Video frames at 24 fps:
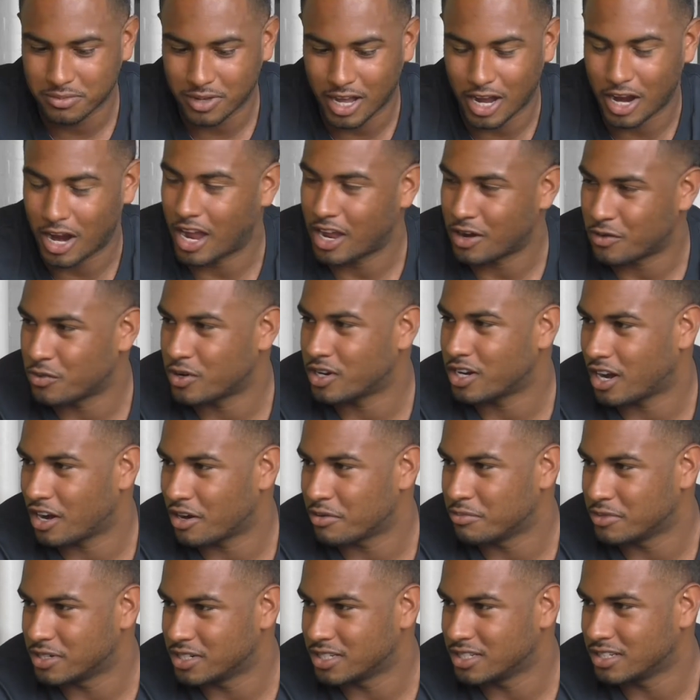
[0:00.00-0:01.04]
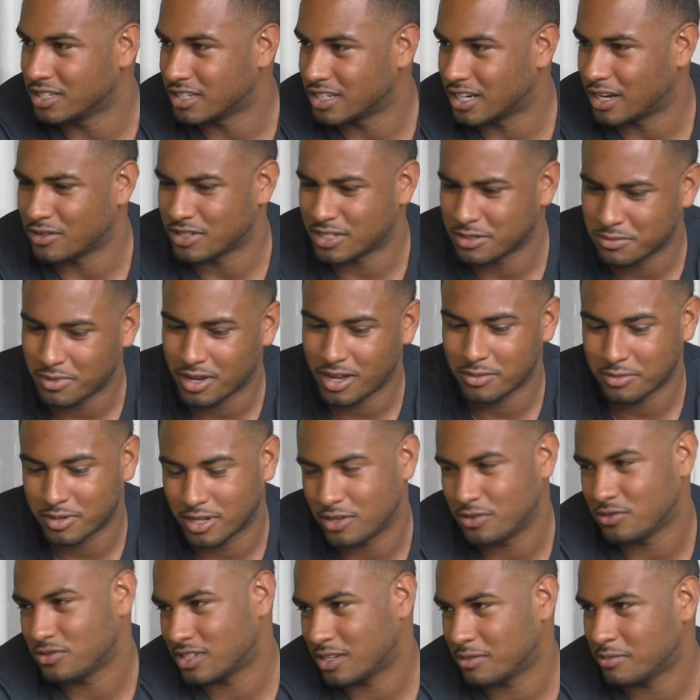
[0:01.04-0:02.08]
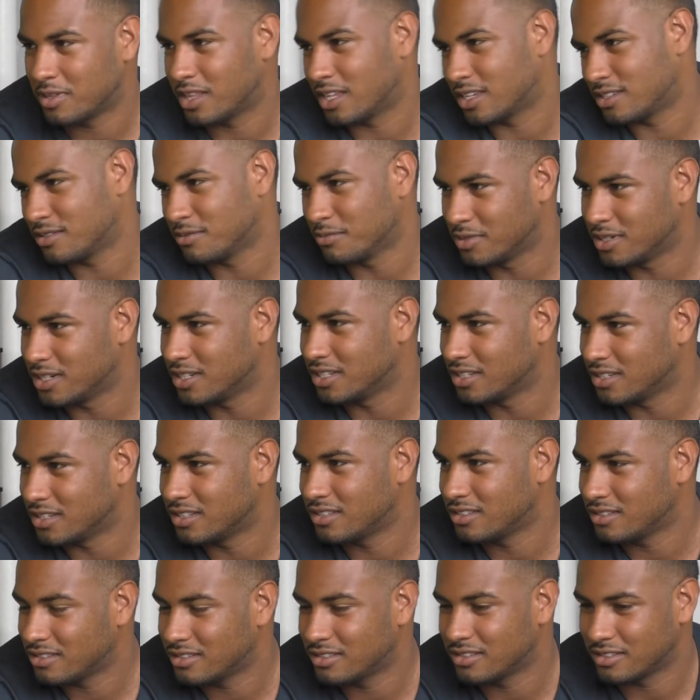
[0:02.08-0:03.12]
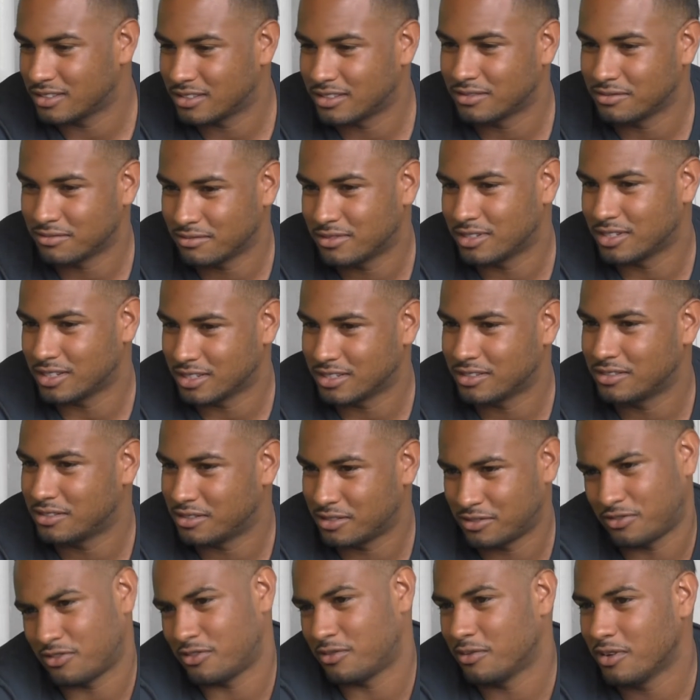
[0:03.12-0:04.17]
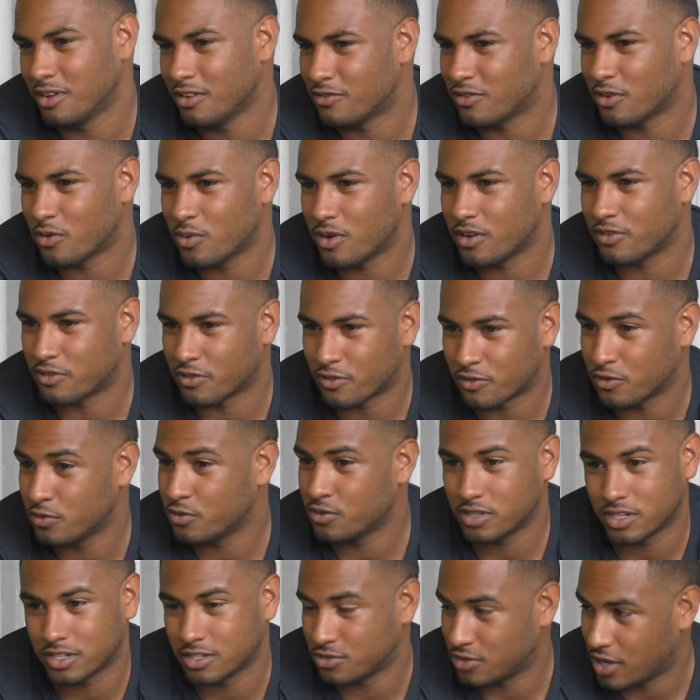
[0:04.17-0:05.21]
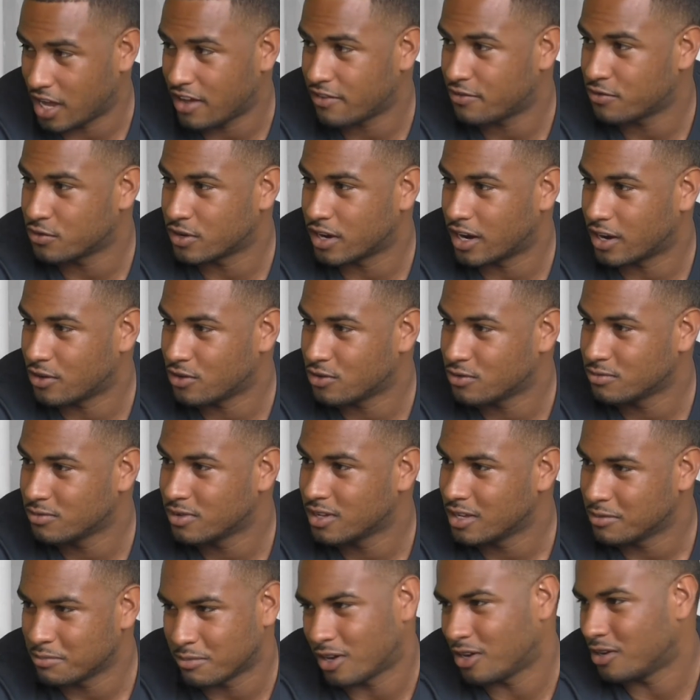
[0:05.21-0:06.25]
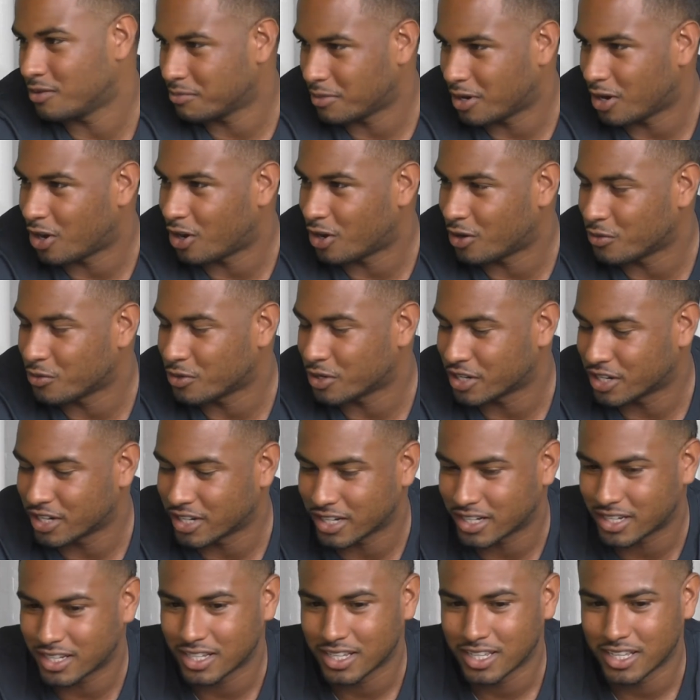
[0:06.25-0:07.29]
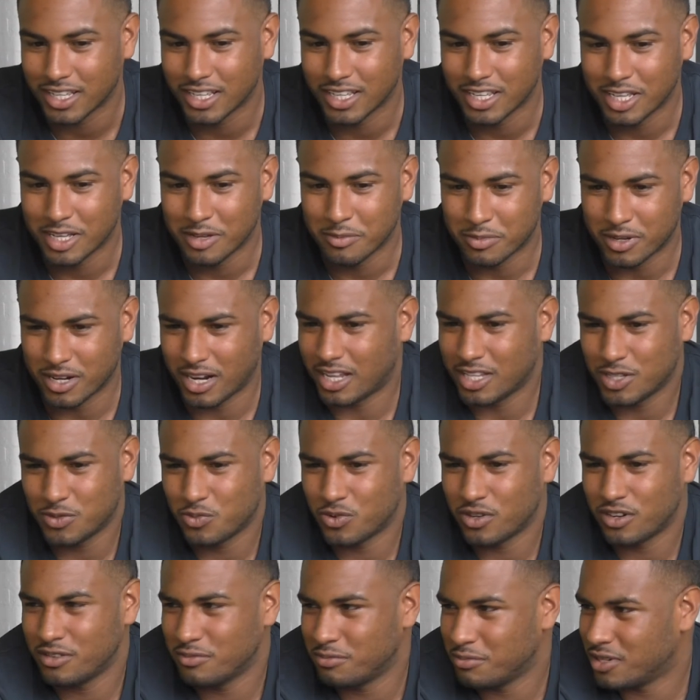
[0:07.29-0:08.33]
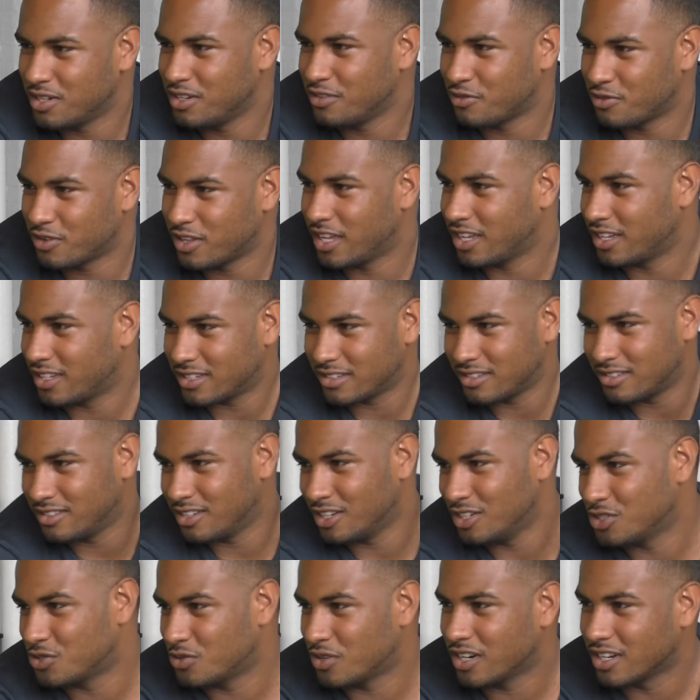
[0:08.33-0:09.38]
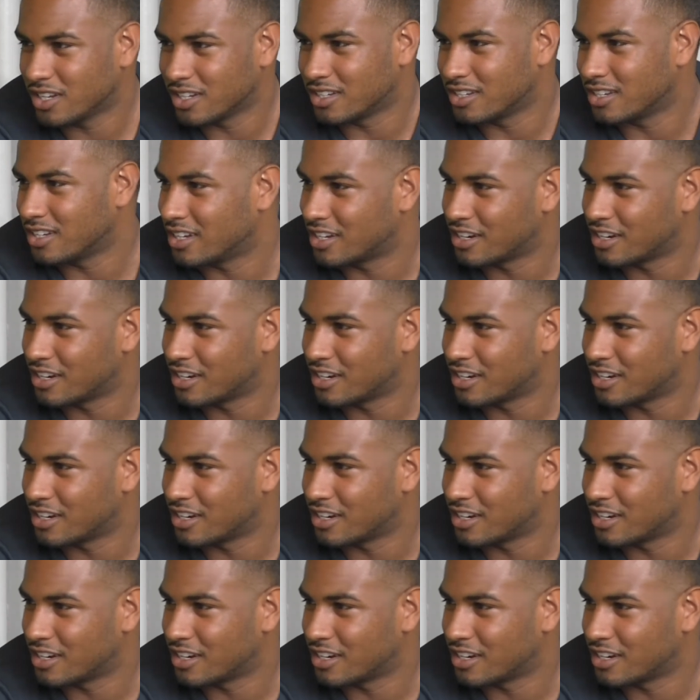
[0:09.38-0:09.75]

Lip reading: I had ran out of money. And I was like, Mom, can you send me like some money for what? For food? Because you have food at home. My aunt would cook But I just wanted money for like a drink, a